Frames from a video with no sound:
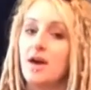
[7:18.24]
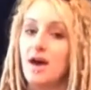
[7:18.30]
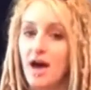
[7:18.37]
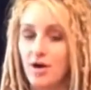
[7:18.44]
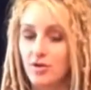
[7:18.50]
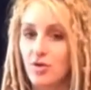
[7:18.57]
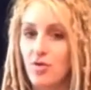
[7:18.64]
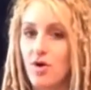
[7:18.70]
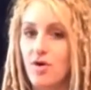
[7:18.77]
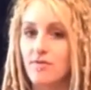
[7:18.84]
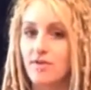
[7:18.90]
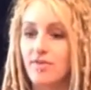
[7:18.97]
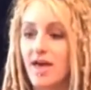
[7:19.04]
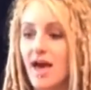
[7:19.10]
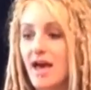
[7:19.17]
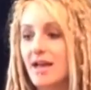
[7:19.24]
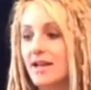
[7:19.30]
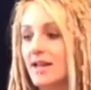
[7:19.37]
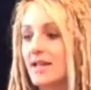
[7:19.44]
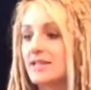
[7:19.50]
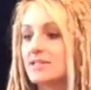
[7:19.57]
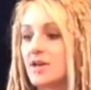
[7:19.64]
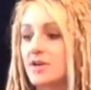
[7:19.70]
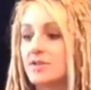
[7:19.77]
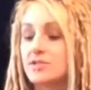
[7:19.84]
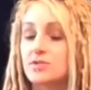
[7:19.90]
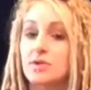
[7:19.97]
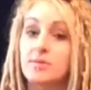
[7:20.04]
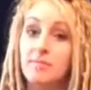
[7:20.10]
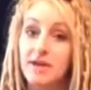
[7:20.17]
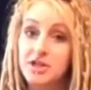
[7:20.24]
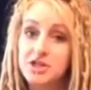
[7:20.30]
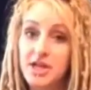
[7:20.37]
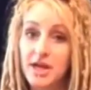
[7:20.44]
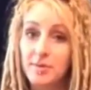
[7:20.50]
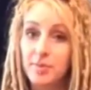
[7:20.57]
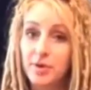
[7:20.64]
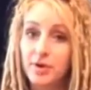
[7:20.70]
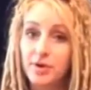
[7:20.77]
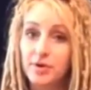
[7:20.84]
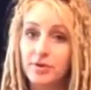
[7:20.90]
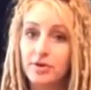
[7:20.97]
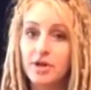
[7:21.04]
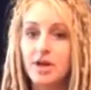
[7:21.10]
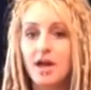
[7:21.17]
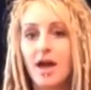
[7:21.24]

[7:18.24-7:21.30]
I'll go over that. It's also in my shampoo.